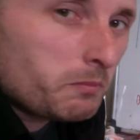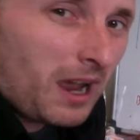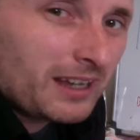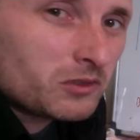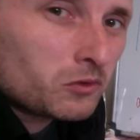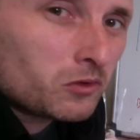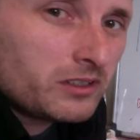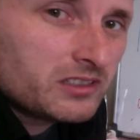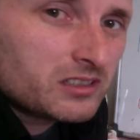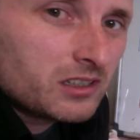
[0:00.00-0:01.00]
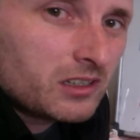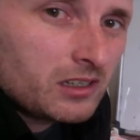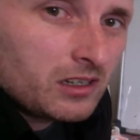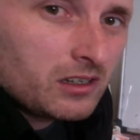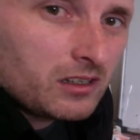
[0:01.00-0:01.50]
buying orange,
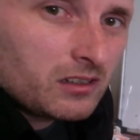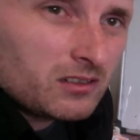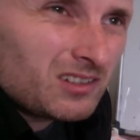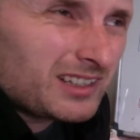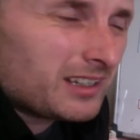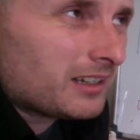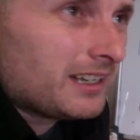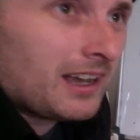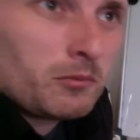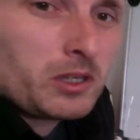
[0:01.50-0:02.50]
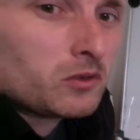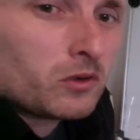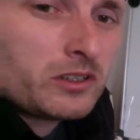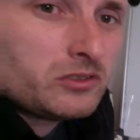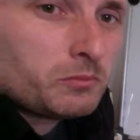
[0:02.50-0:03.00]
cadmium
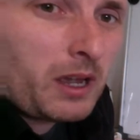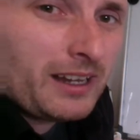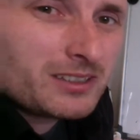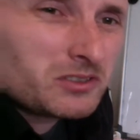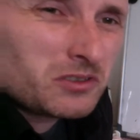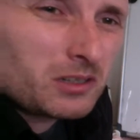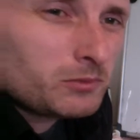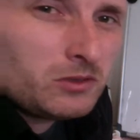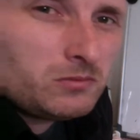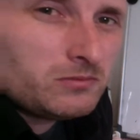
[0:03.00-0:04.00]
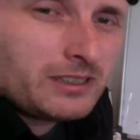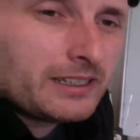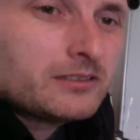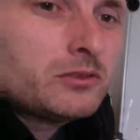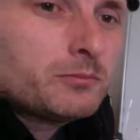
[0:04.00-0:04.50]
orange you buy in the shop. You don't need
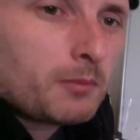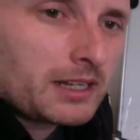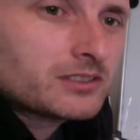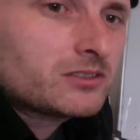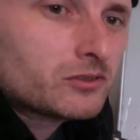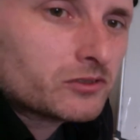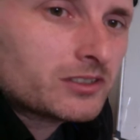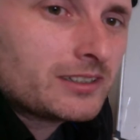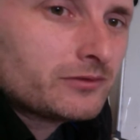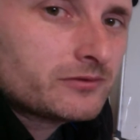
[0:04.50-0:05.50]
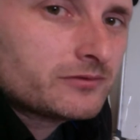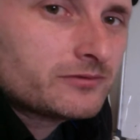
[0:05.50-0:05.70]
it, you mix it yourself.